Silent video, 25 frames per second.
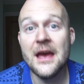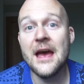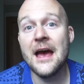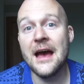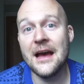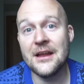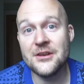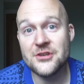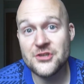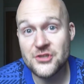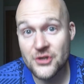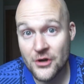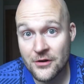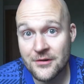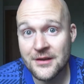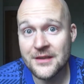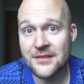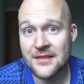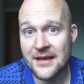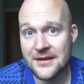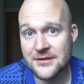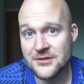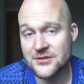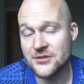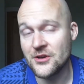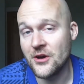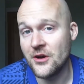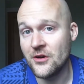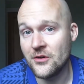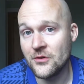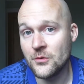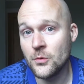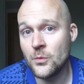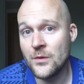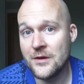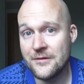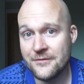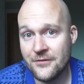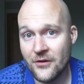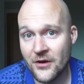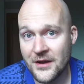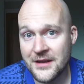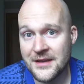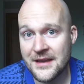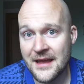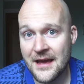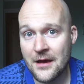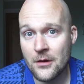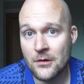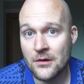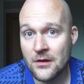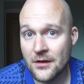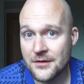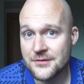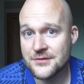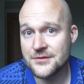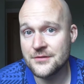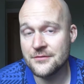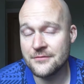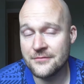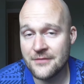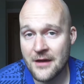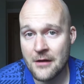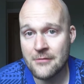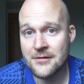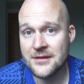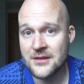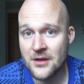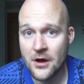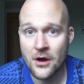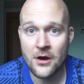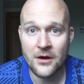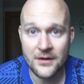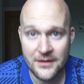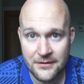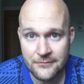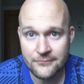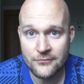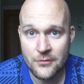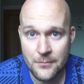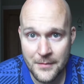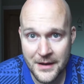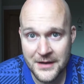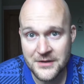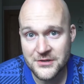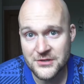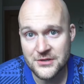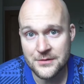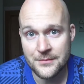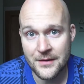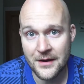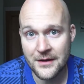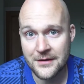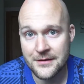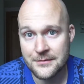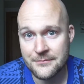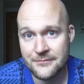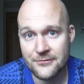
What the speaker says: And during that song, we find out lots of very dark information about him.